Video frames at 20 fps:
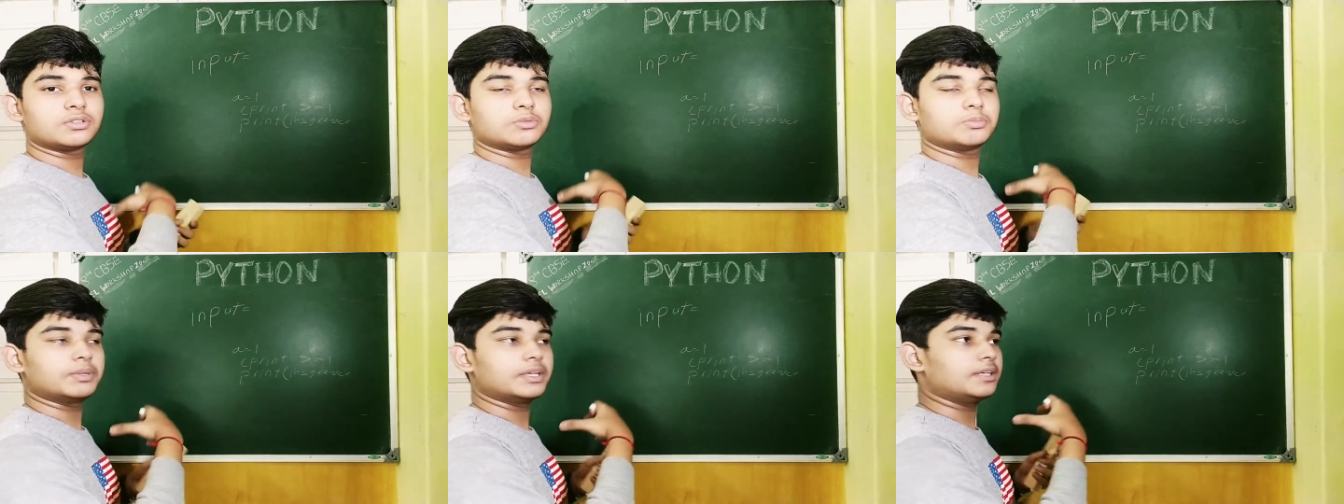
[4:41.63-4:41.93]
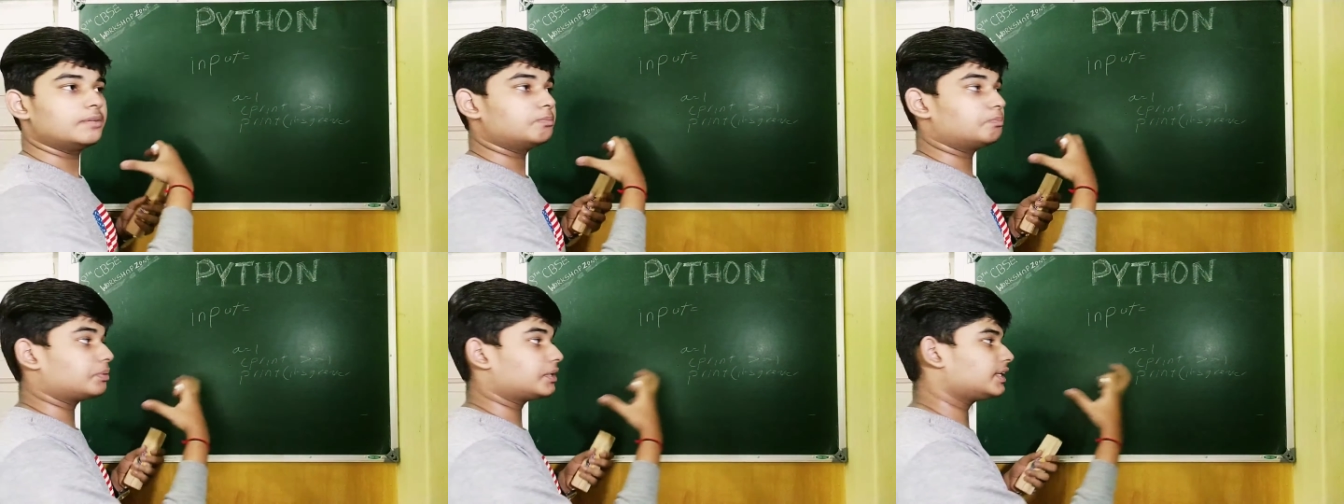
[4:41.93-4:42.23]
to
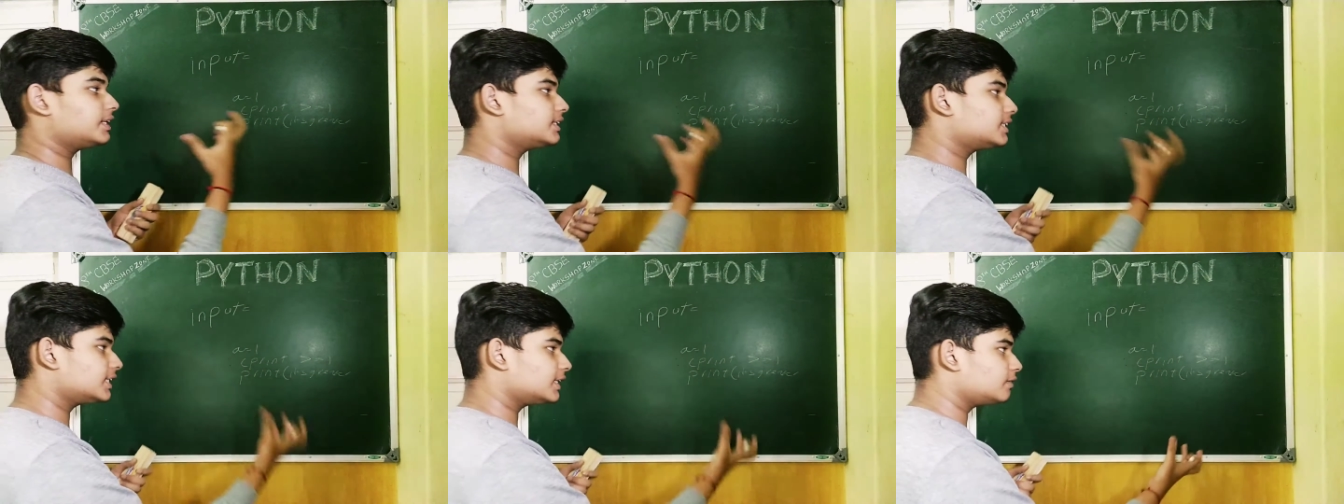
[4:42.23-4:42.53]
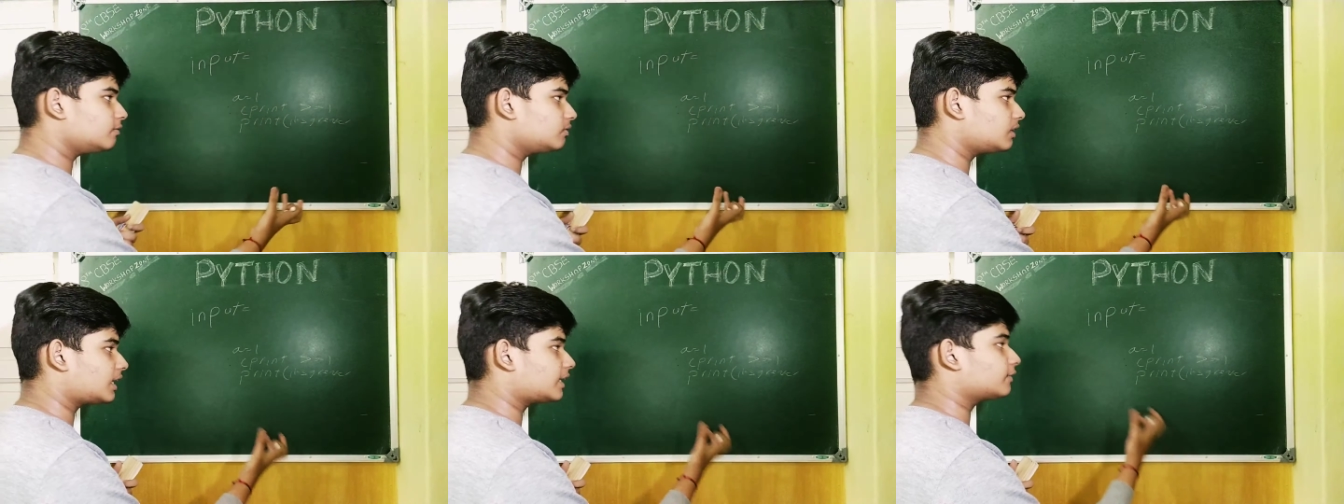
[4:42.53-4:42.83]
be
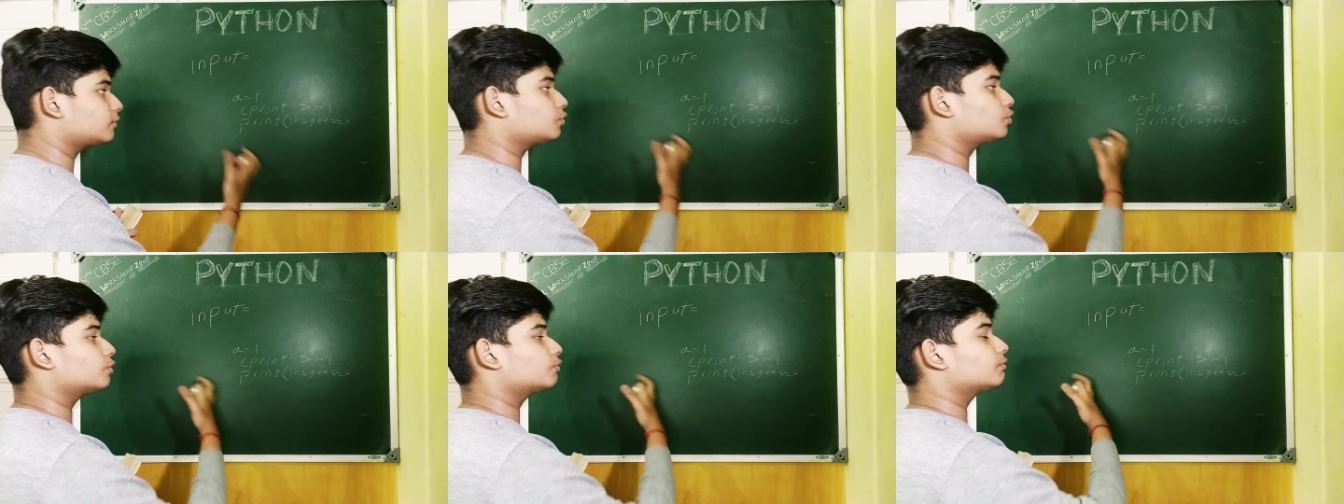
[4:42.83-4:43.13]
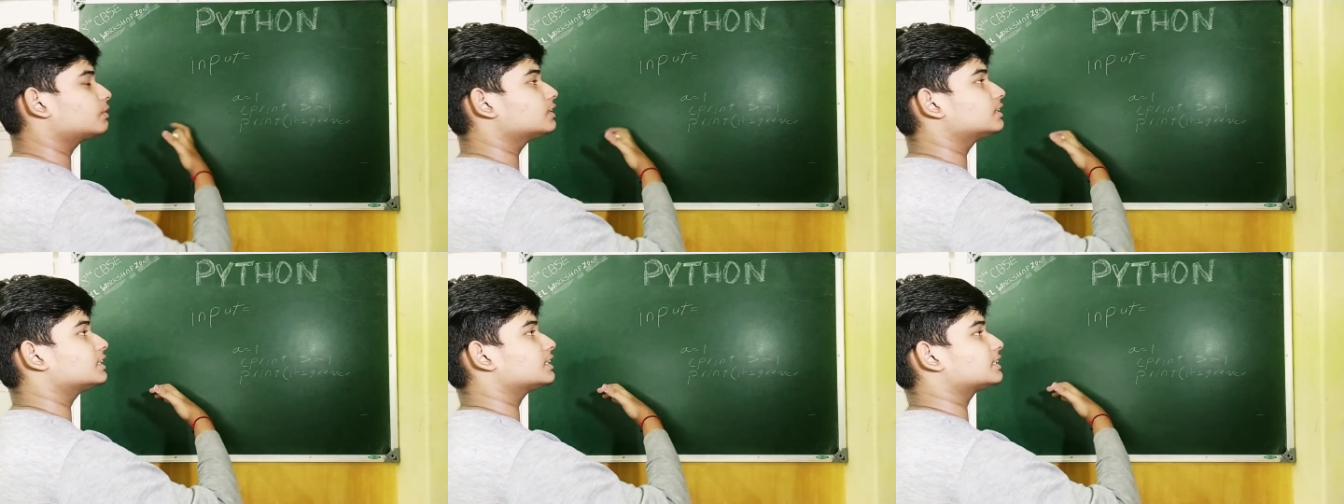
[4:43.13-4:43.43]
pre-saved, like you don't
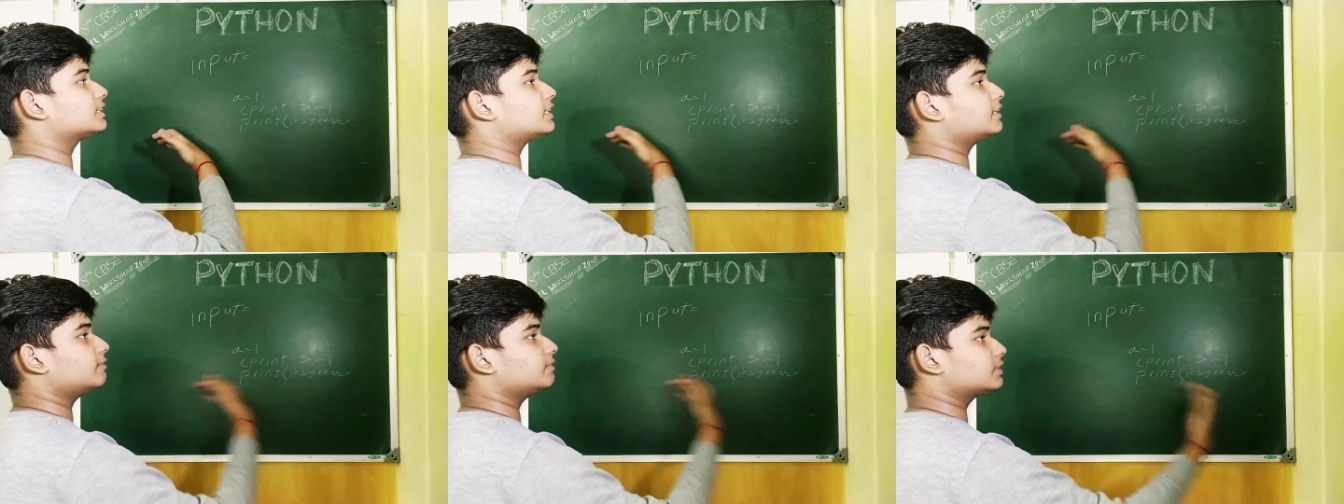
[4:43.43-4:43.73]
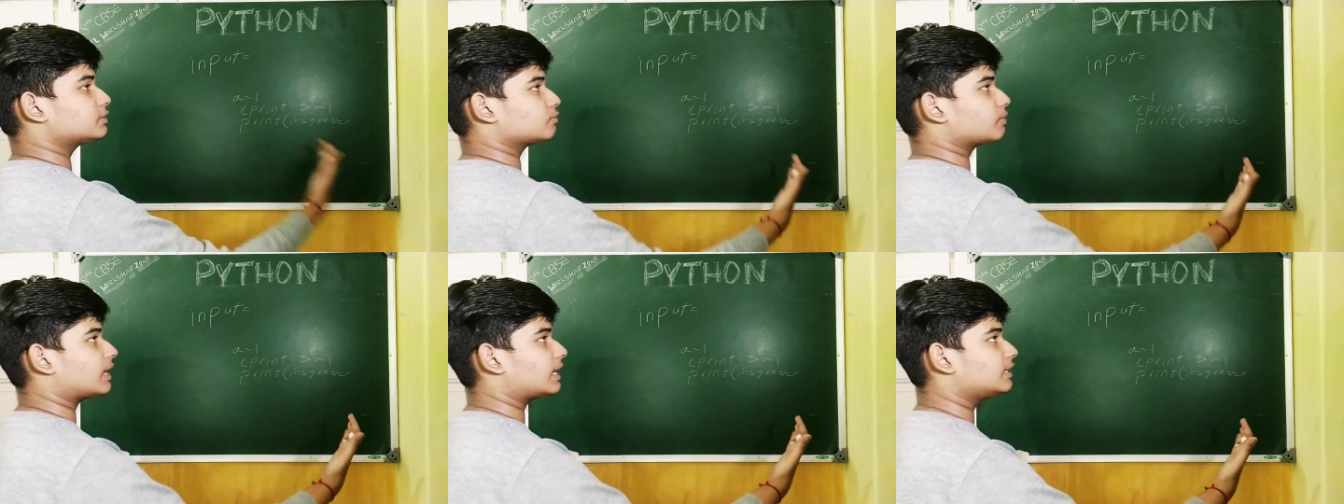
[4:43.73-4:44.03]
want to just give
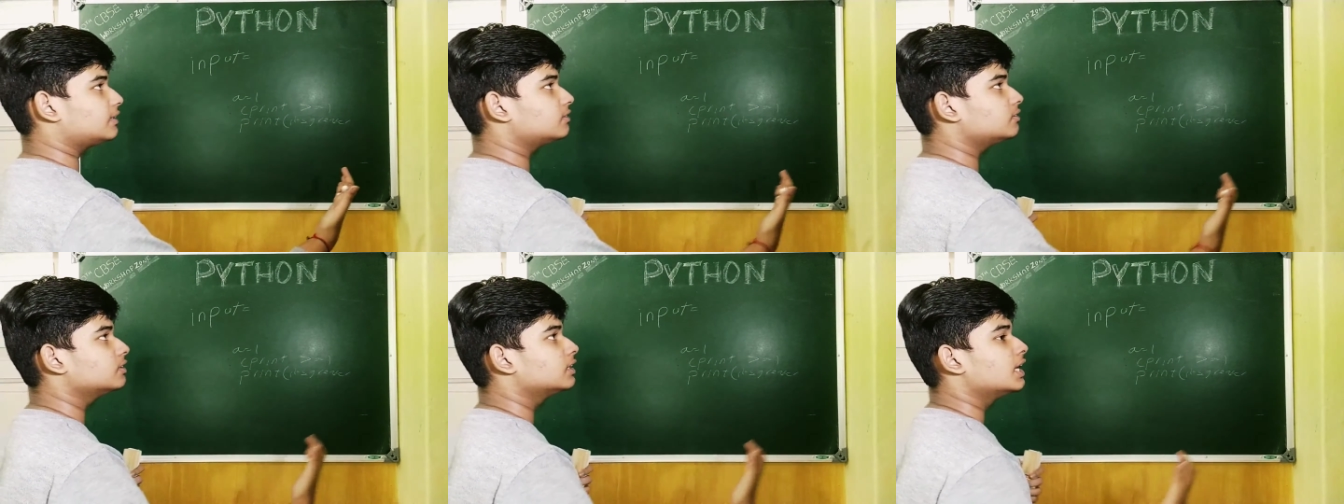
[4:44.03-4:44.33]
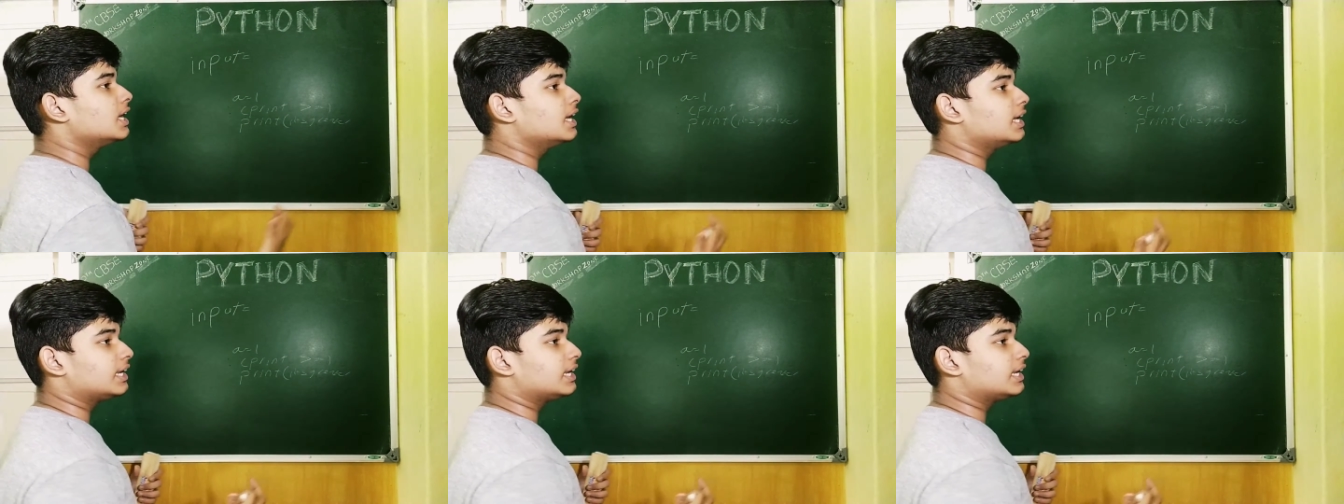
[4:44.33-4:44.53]
its value.